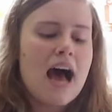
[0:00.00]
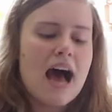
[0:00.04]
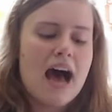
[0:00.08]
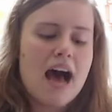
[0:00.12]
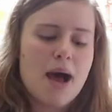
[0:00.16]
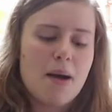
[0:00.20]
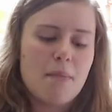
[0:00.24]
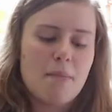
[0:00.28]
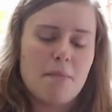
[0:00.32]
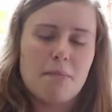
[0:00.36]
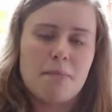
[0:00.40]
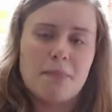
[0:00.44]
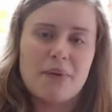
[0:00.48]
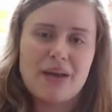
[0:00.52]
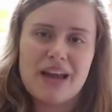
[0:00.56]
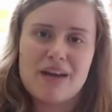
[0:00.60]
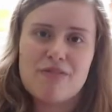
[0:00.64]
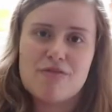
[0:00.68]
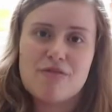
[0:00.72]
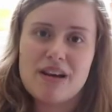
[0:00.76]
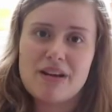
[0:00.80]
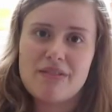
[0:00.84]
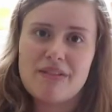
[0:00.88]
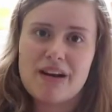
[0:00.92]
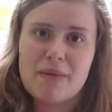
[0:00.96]
But
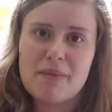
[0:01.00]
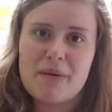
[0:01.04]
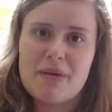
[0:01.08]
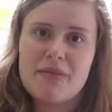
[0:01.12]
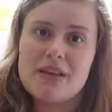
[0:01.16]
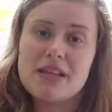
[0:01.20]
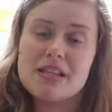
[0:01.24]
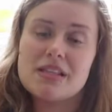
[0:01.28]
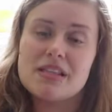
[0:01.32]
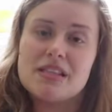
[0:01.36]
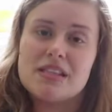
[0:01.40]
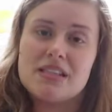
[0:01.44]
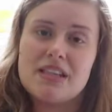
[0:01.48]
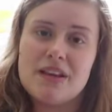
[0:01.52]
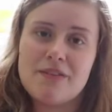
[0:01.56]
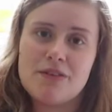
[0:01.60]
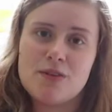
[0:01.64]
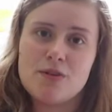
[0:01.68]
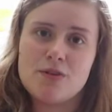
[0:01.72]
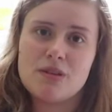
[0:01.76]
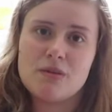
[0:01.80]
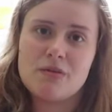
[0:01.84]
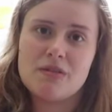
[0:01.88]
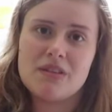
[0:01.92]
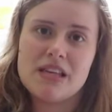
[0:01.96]
yeah, really recommend these. The
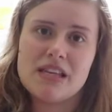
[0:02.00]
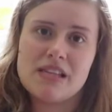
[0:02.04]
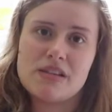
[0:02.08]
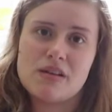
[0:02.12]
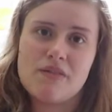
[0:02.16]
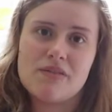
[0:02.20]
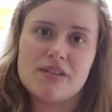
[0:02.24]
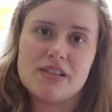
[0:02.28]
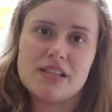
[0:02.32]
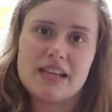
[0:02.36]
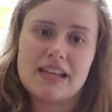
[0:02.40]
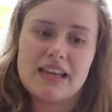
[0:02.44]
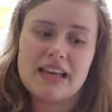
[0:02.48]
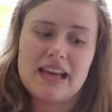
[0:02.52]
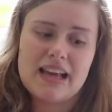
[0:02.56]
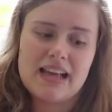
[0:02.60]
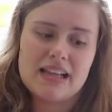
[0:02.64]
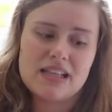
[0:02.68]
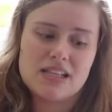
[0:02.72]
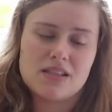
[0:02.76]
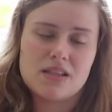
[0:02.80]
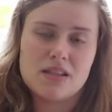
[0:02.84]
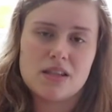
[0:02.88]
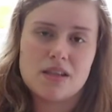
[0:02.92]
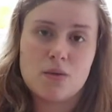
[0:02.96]
difficulty with these, obviously,
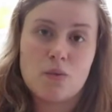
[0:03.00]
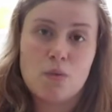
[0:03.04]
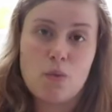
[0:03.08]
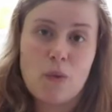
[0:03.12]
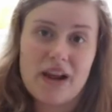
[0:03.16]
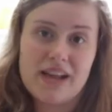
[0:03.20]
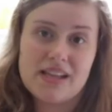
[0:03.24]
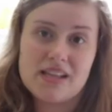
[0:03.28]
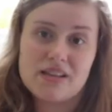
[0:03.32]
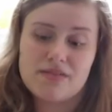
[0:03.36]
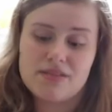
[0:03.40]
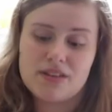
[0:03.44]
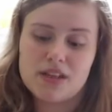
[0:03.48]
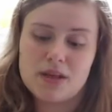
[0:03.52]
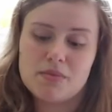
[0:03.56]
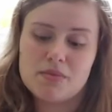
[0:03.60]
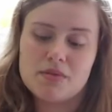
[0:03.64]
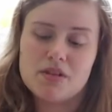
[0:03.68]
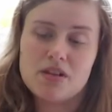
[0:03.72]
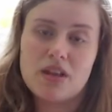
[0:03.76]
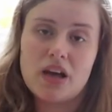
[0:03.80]
is the weight of them.